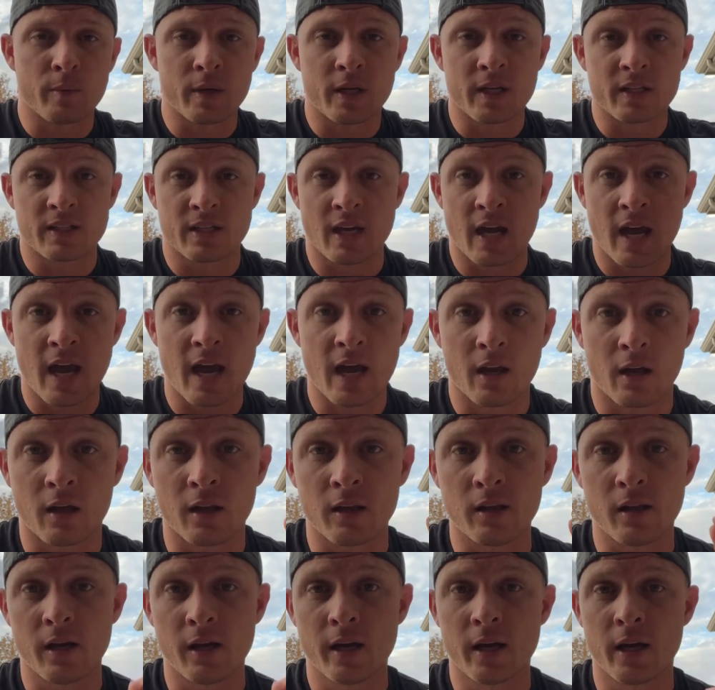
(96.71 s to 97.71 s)
because I had a
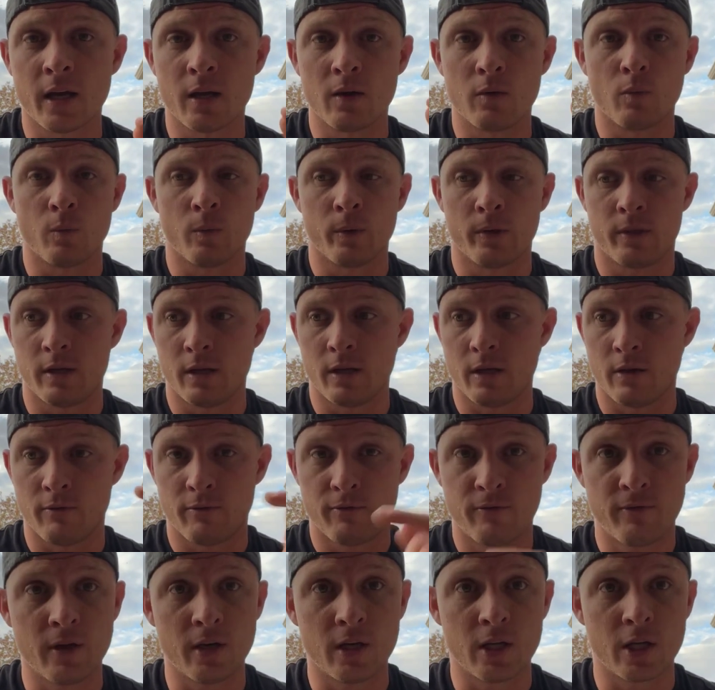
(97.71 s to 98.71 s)
client with the
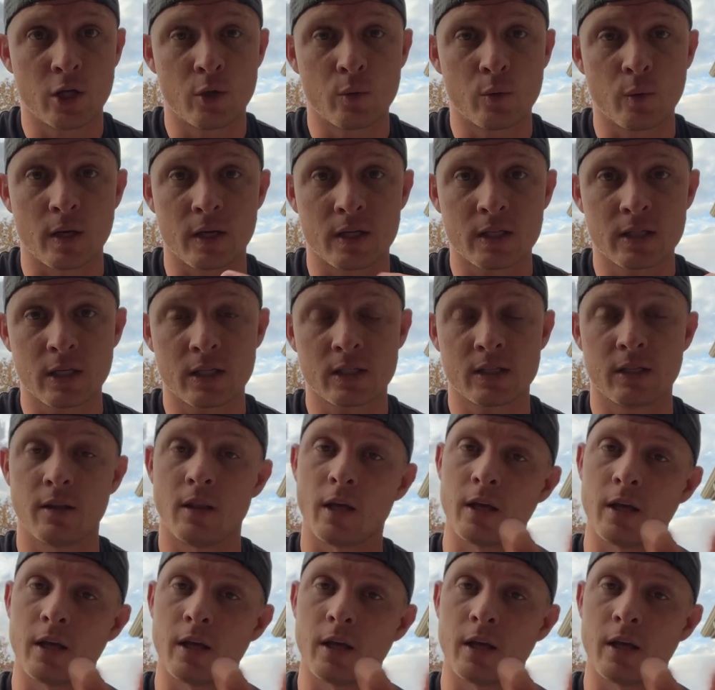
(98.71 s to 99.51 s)
Infiniti QX60.